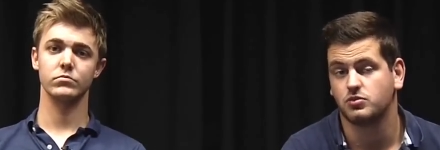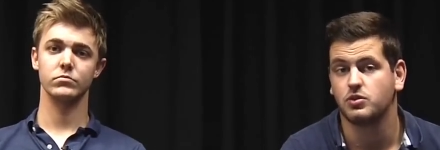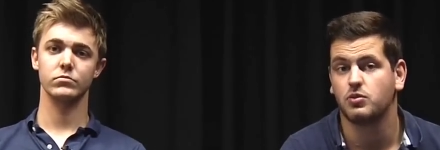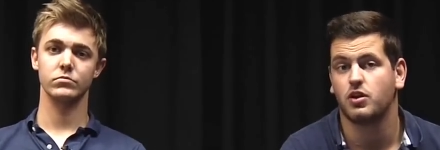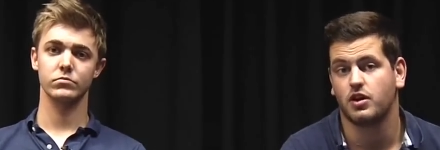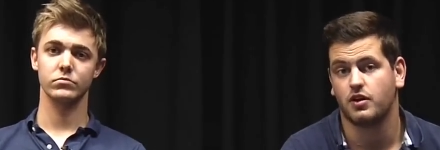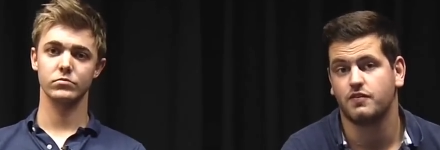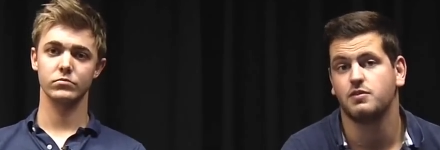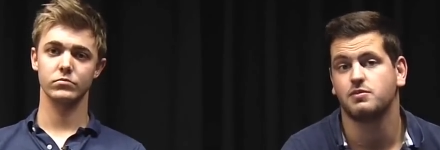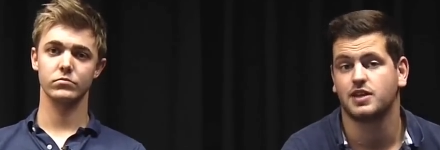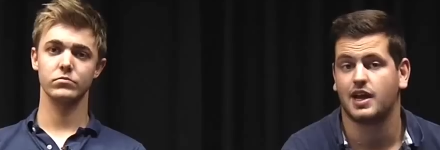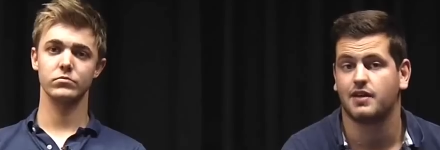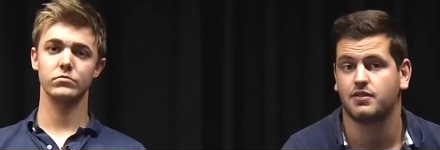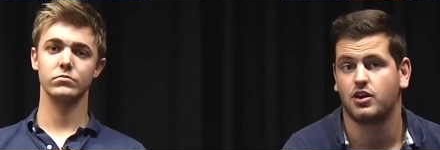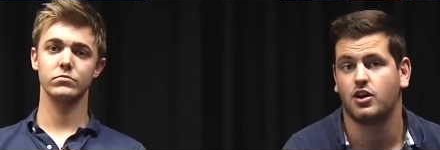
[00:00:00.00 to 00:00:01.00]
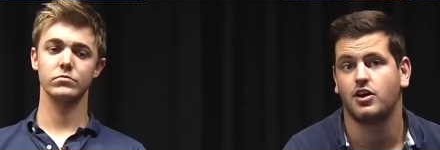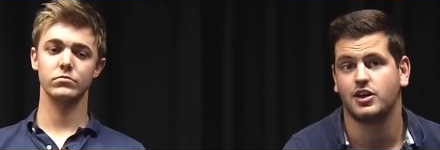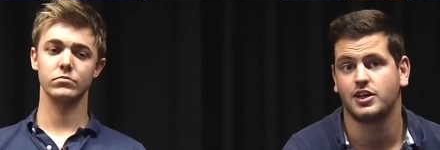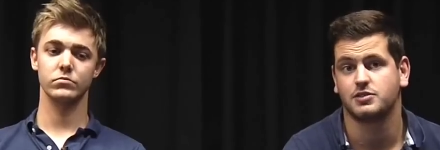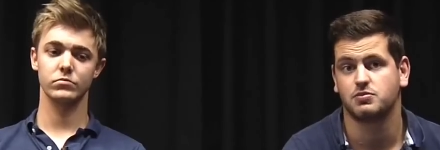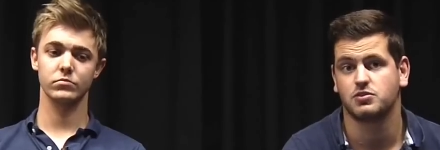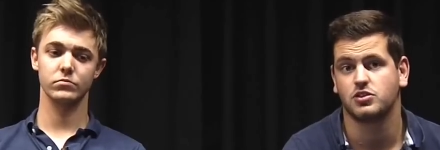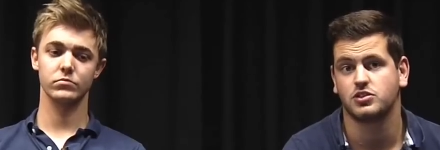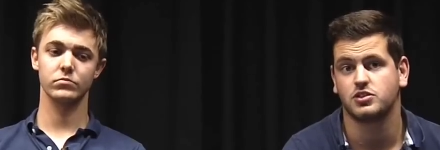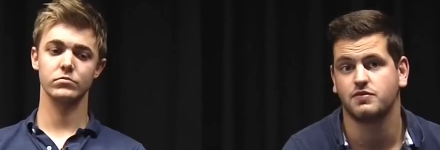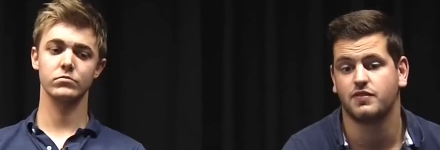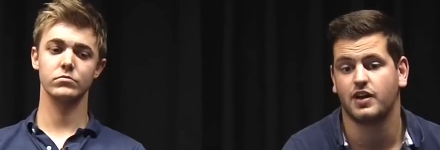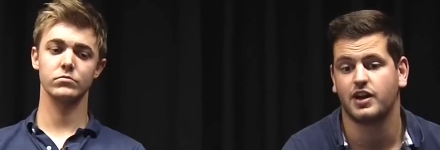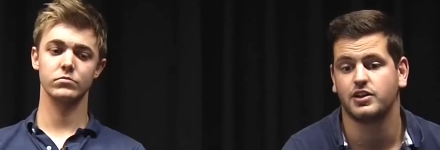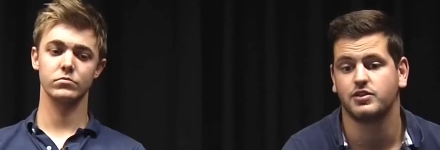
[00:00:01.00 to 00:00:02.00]
Speaker 1: We want our film to have the highest production
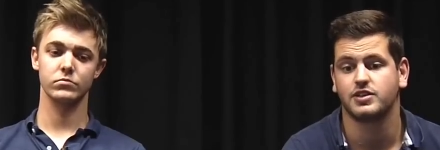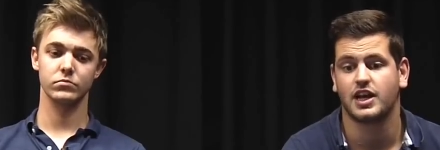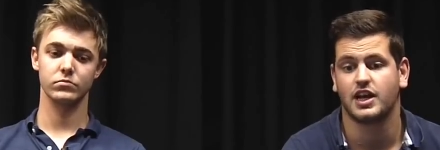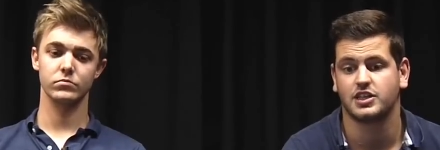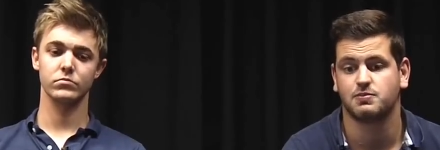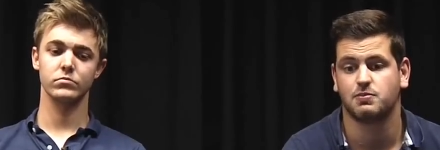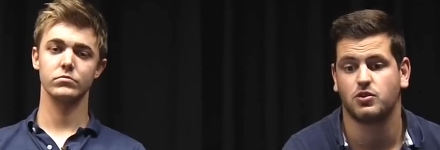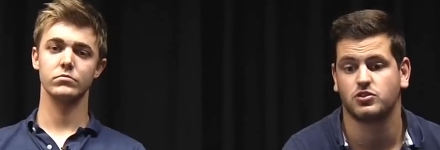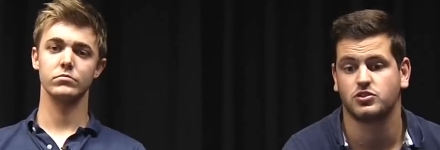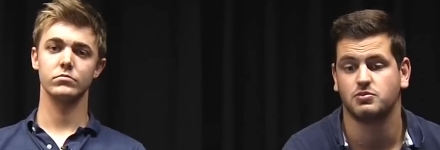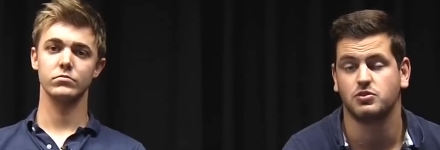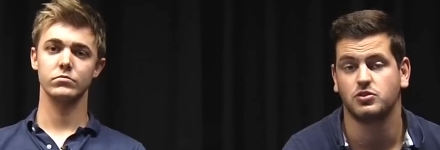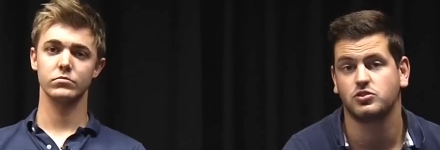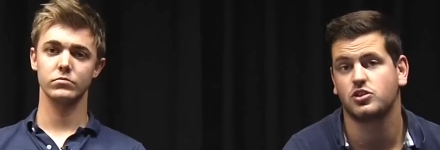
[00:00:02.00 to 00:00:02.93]
values as possible.